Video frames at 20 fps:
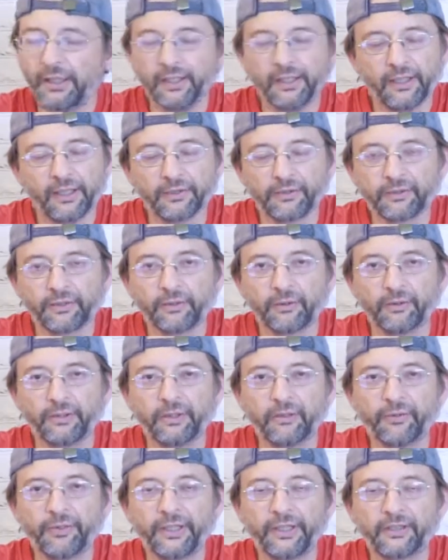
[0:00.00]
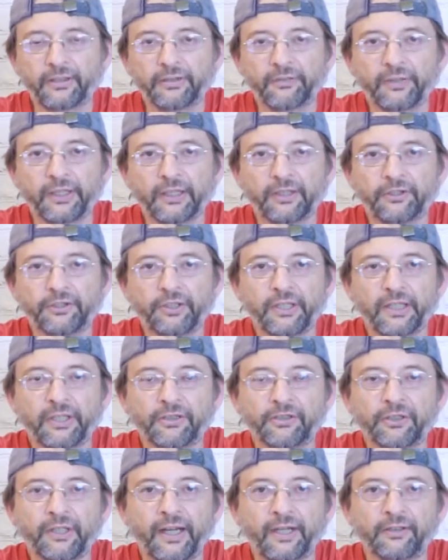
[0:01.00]
and so things have kind of
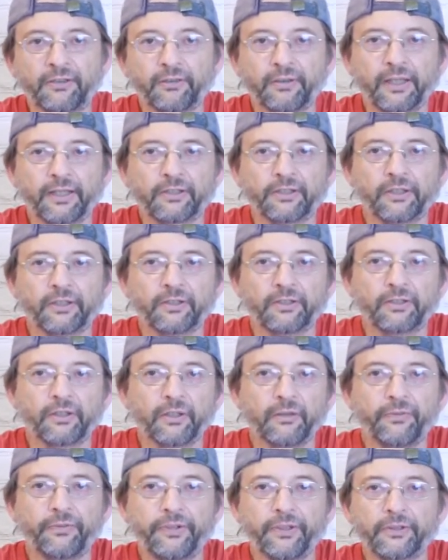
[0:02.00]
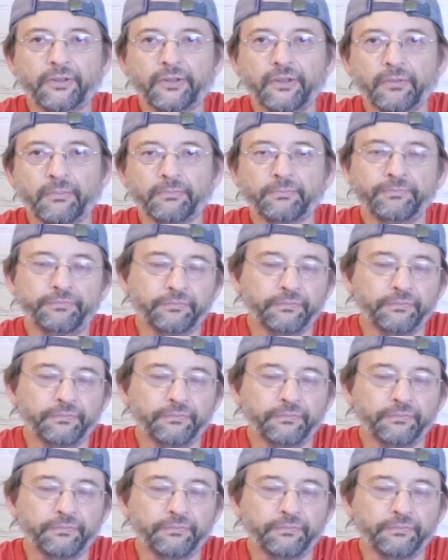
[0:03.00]
changed that direction. So there's some